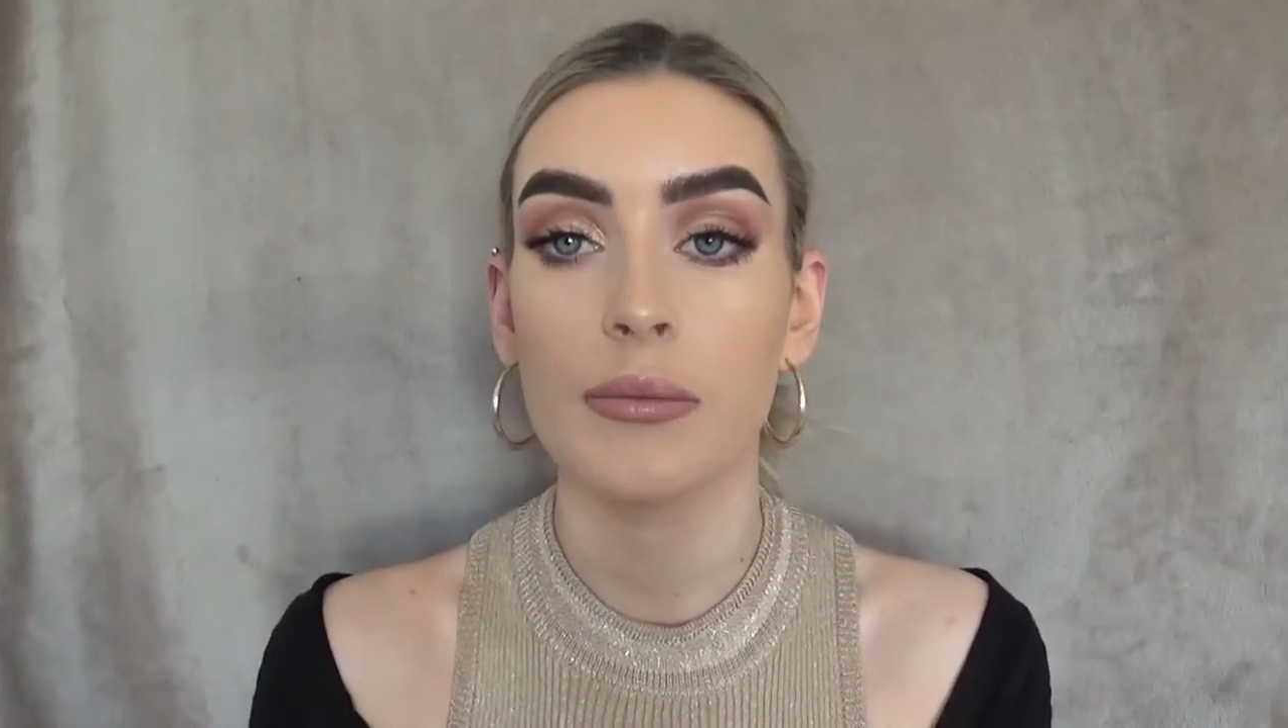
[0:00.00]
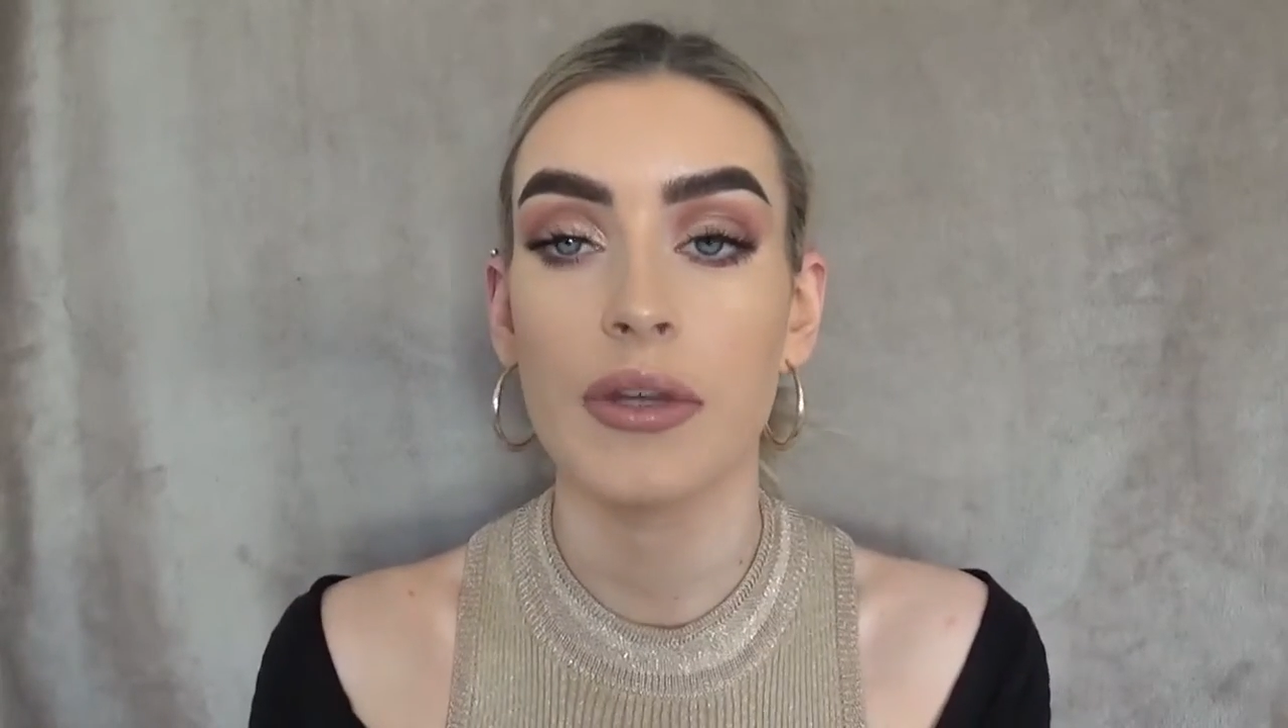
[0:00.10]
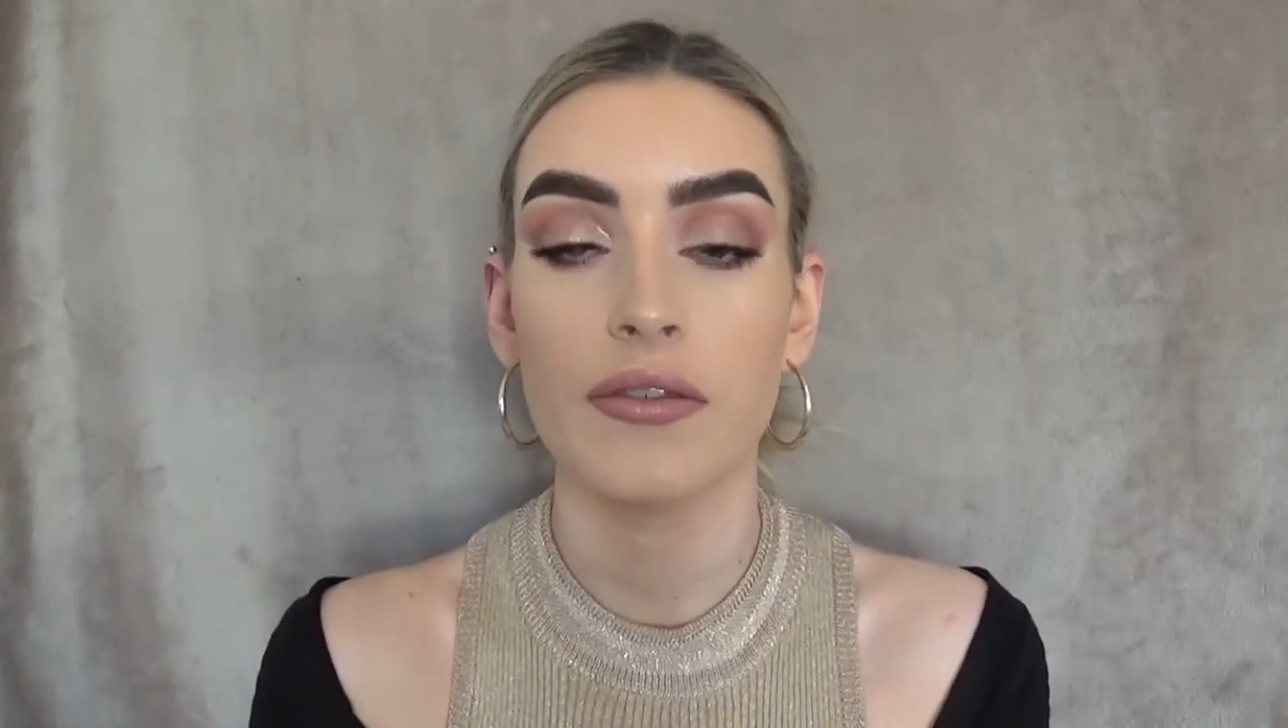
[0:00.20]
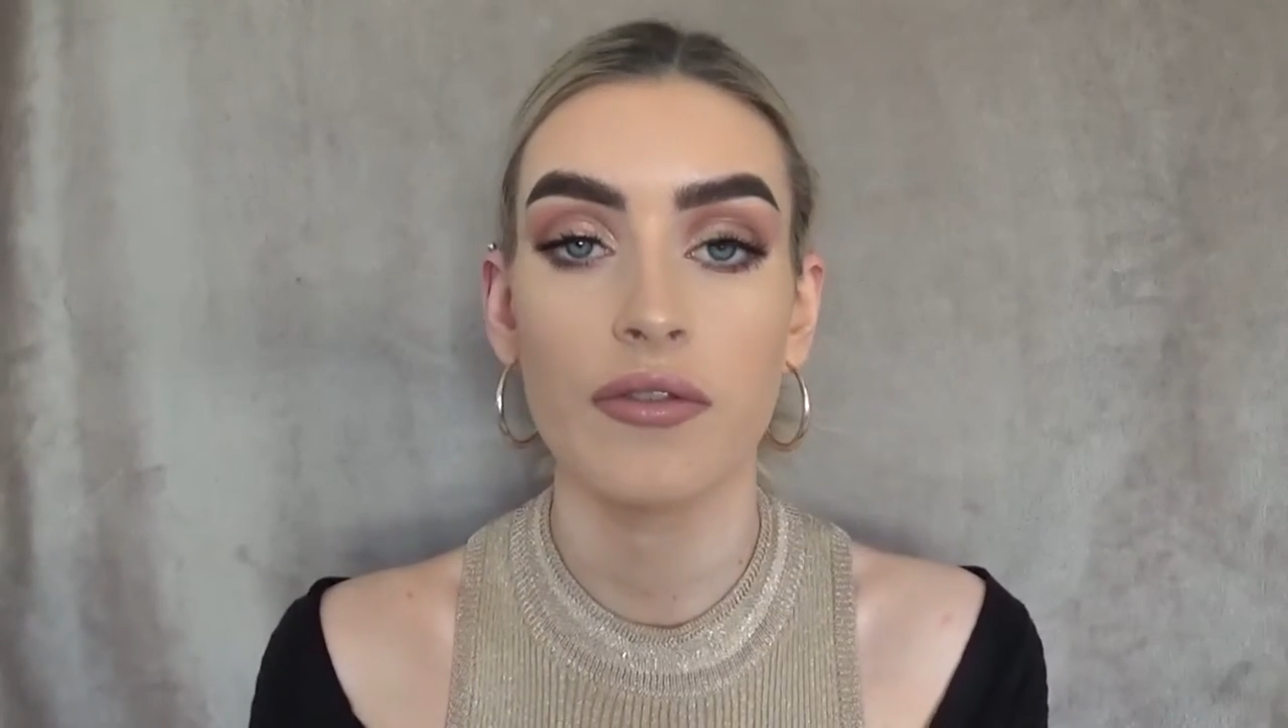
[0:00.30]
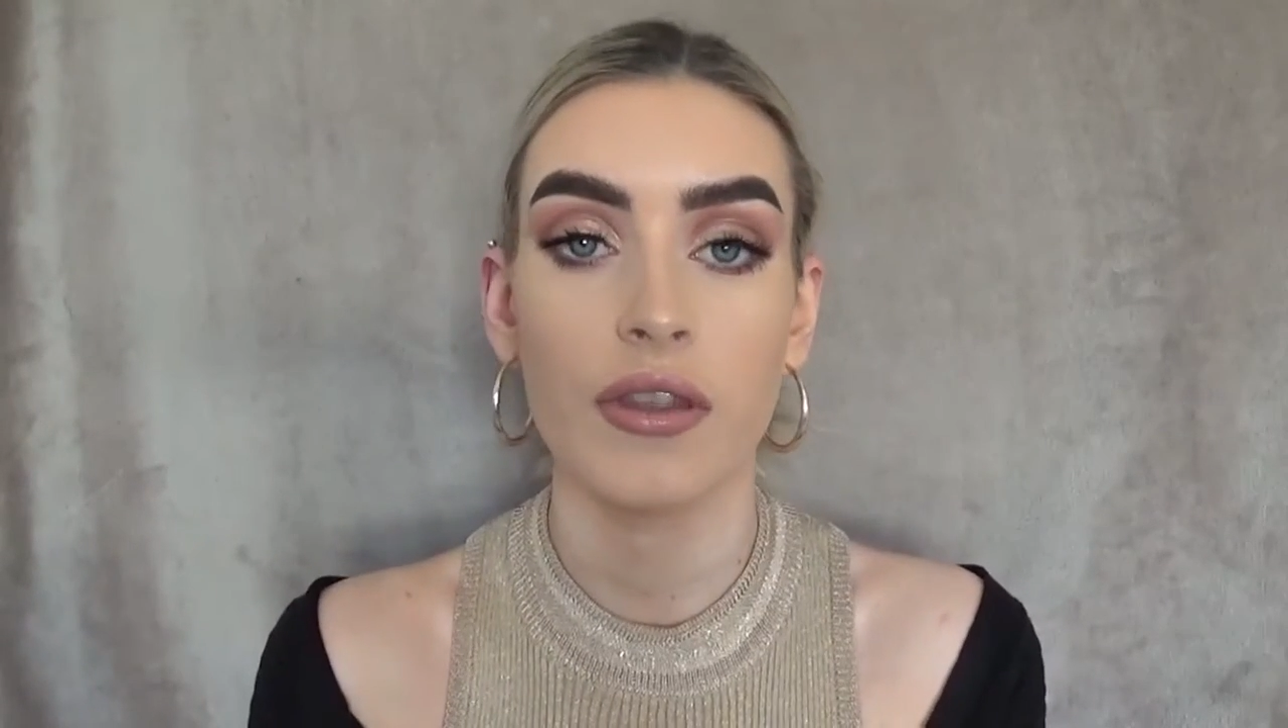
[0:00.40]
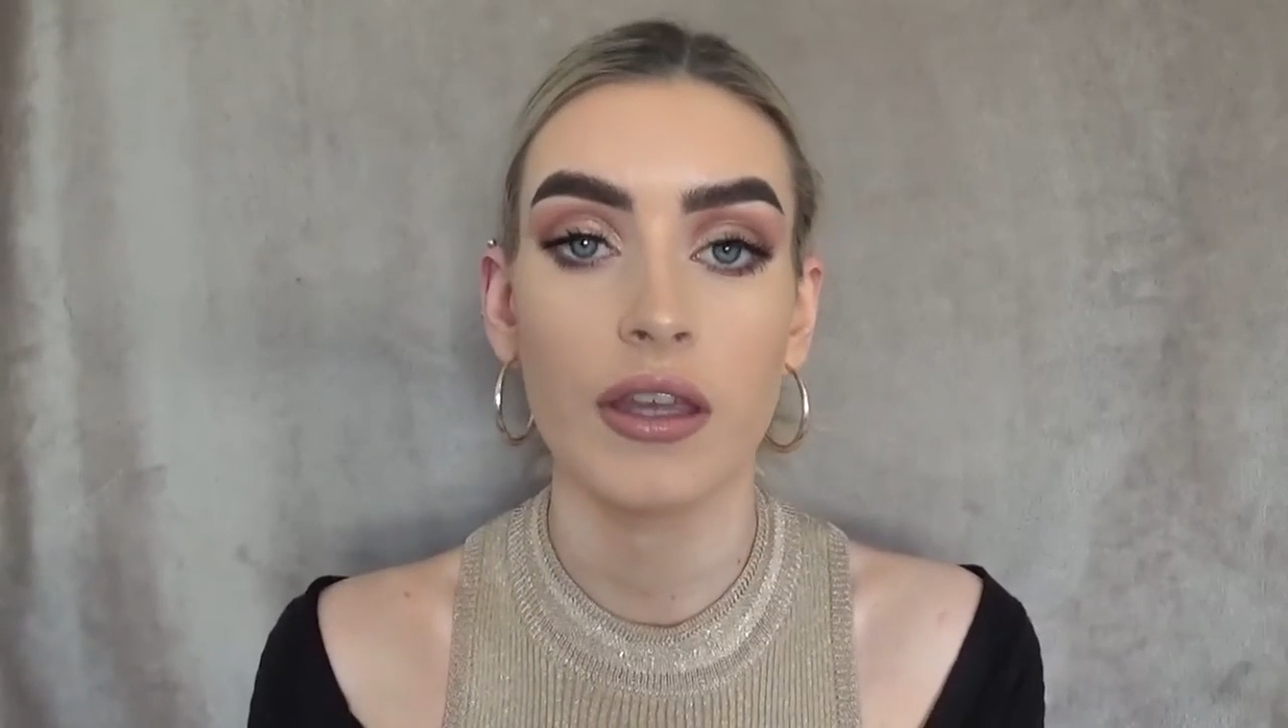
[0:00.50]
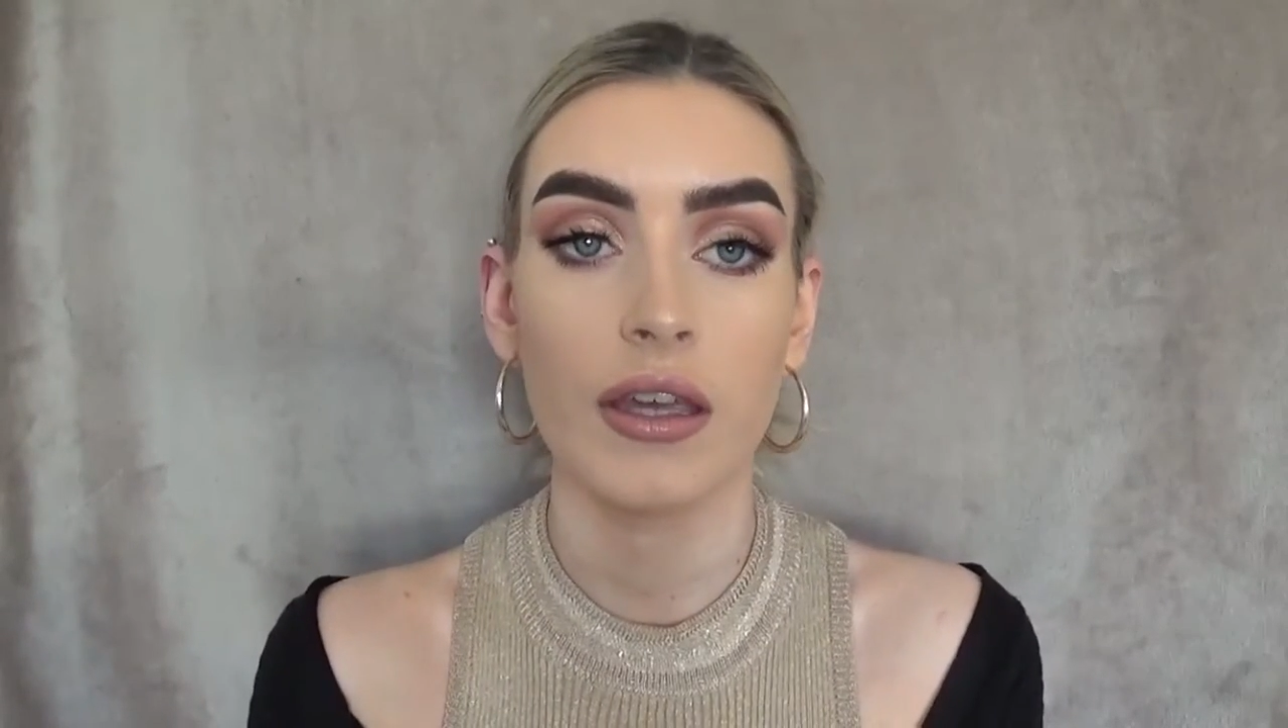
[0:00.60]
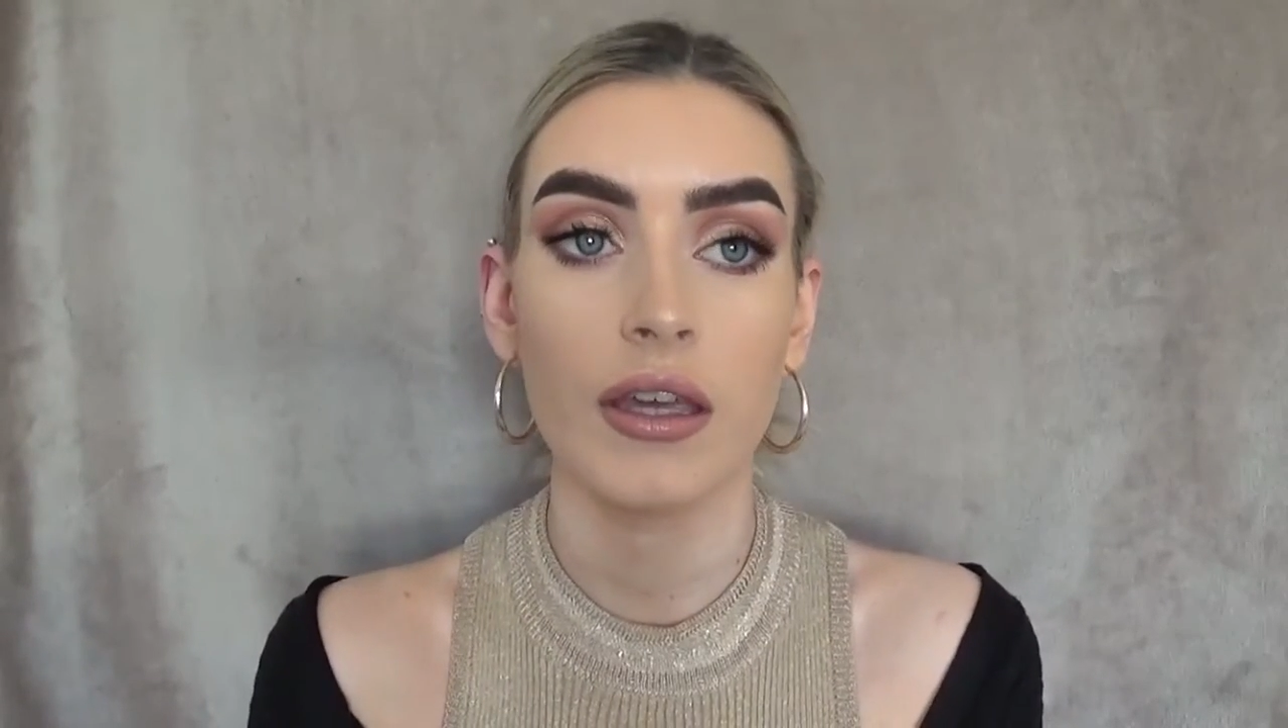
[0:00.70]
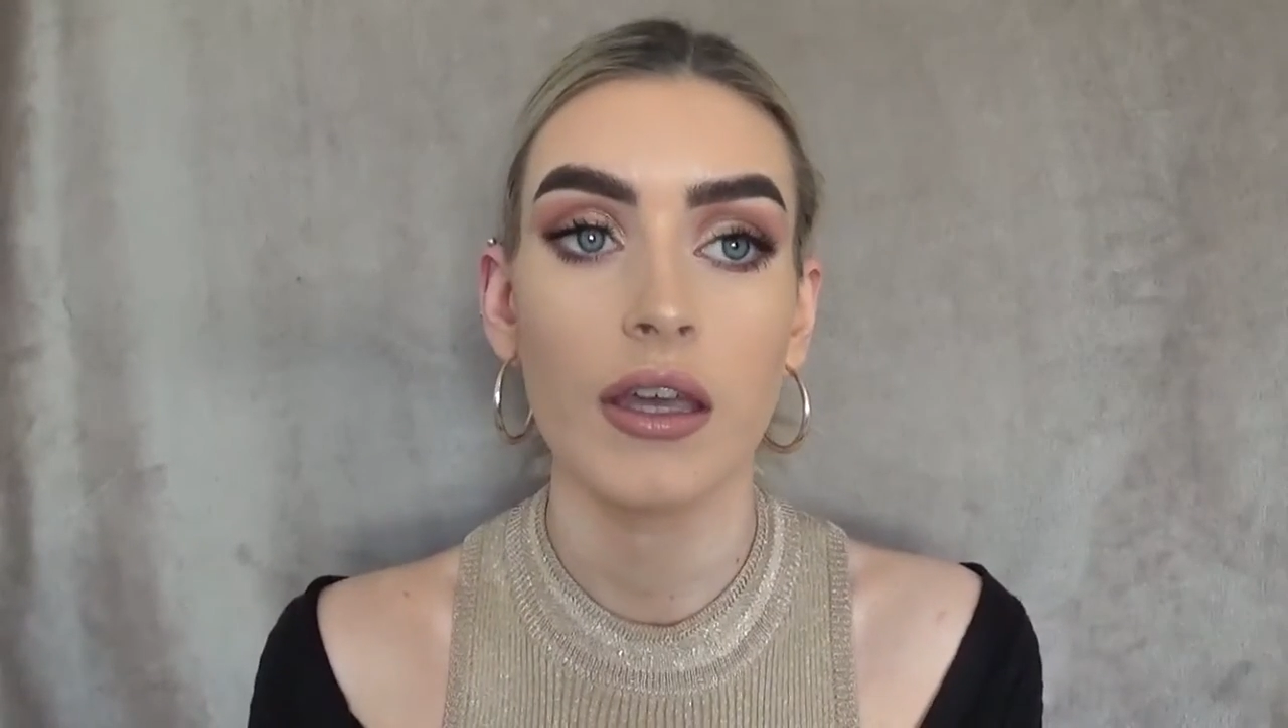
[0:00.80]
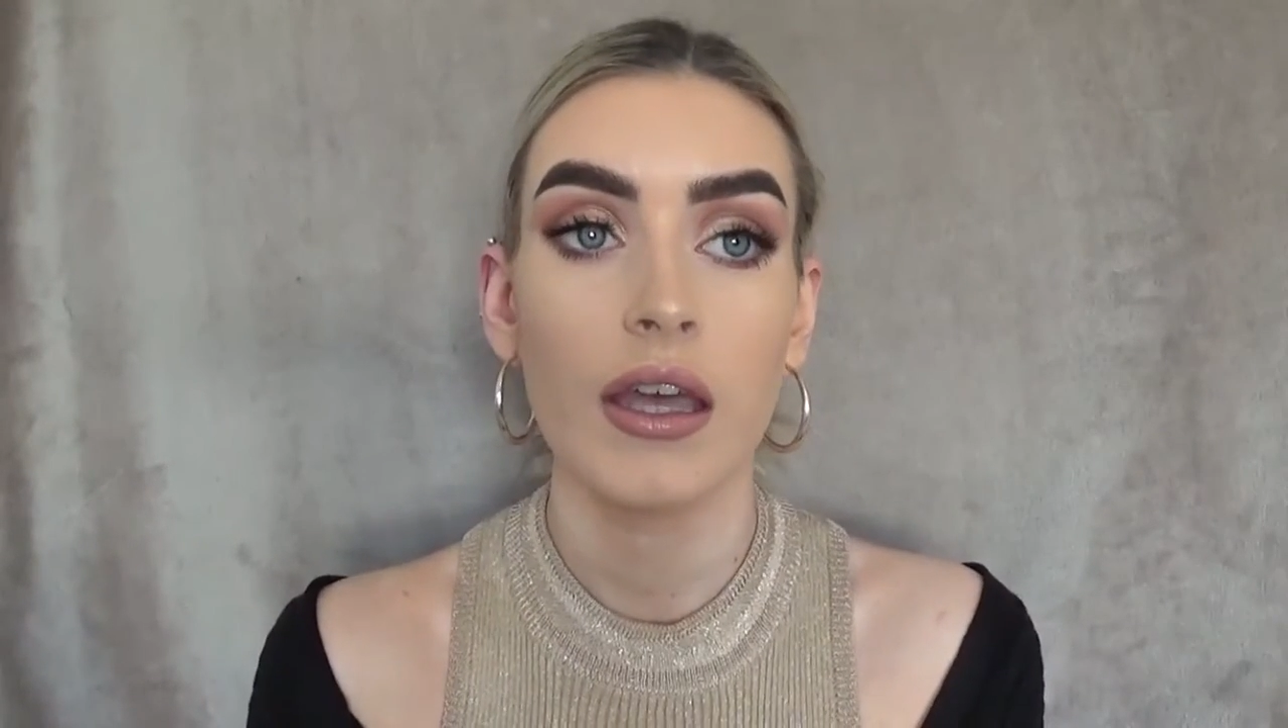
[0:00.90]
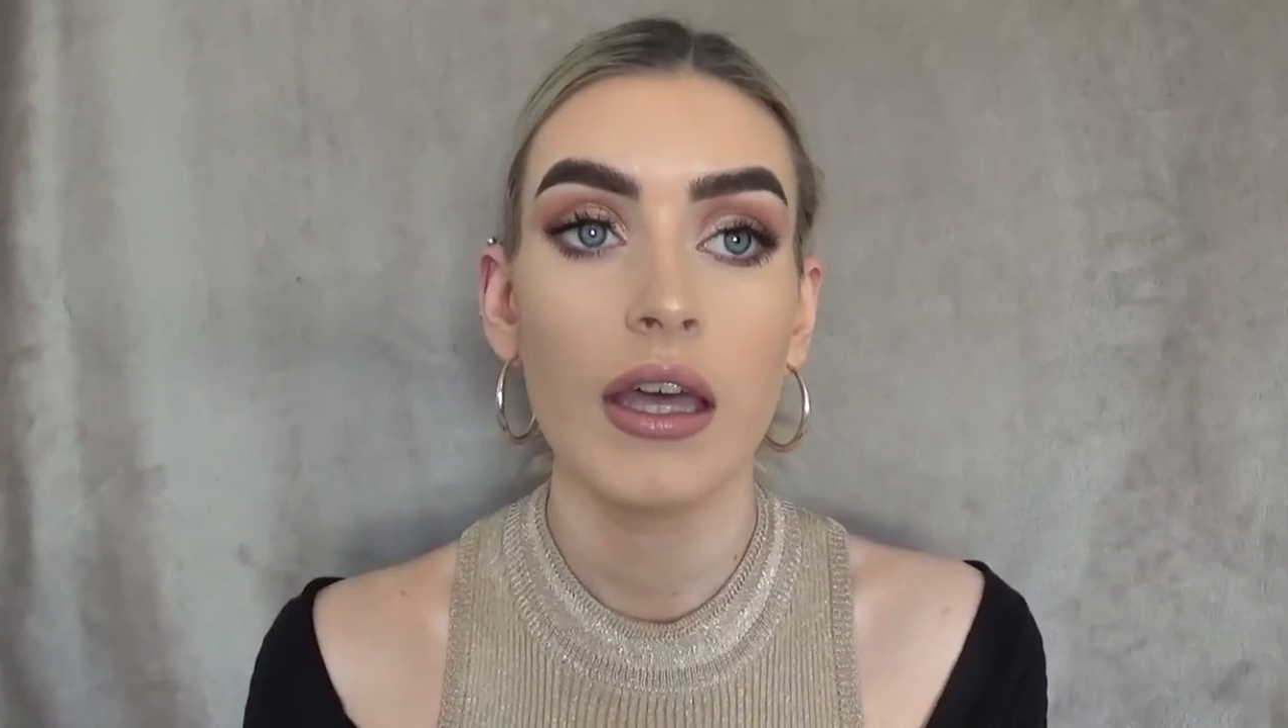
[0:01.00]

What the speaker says: bit of the